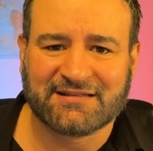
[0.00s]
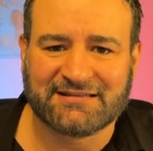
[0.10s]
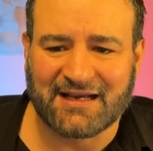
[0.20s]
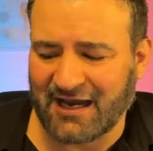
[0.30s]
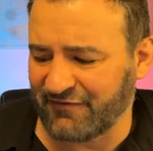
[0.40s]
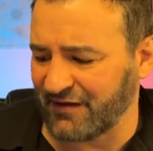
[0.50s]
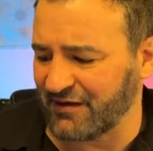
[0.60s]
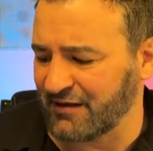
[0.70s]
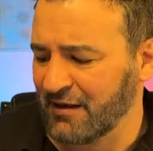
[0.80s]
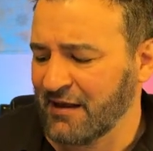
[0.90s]
to dive
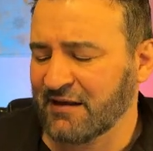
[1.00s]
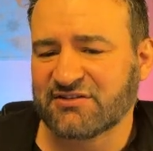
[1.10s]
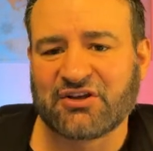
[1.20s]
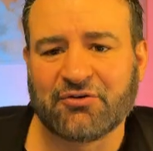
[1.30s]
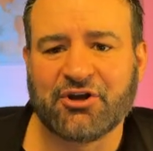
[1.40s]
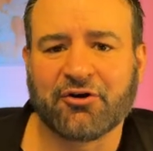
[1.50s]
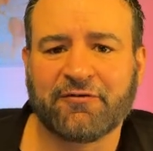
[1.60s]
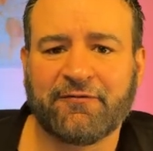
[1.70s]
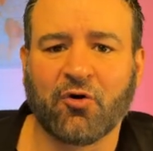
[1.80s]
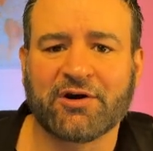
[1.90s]
in. So your
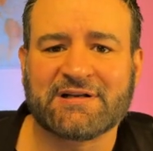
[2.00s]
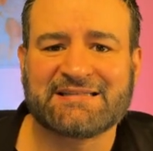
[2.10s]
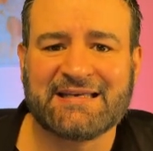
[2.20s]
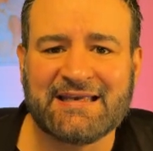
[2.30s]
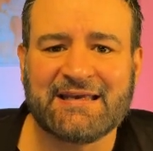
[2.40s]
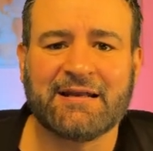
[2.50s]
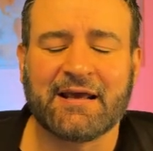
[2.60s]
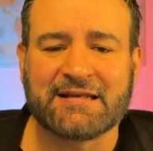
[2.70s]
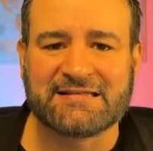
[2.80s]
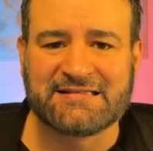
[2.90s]

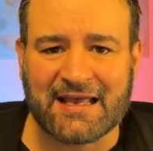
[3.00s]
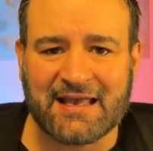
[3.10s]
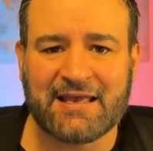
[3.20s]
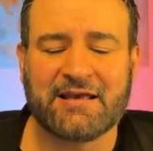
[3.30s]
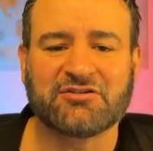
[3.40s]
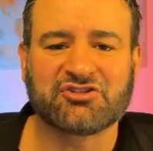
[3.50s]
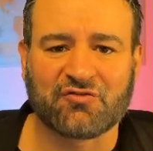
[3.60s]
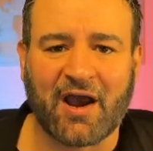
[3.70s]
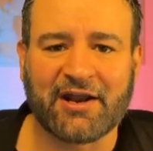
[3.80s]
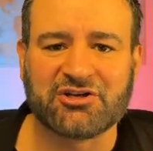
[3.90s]
14-day
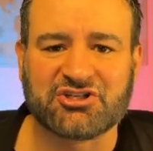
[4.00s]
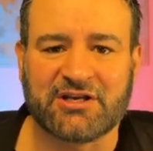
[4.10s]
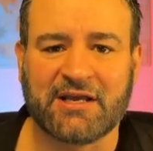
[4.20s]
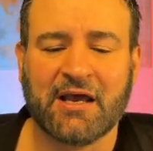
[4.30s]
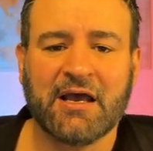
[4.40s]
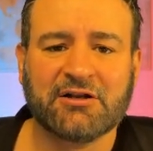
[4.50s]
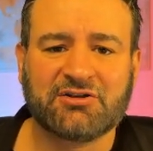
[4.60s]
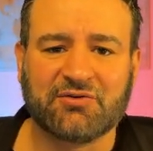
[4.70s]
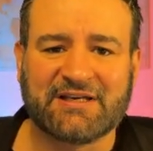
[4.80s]
strategy to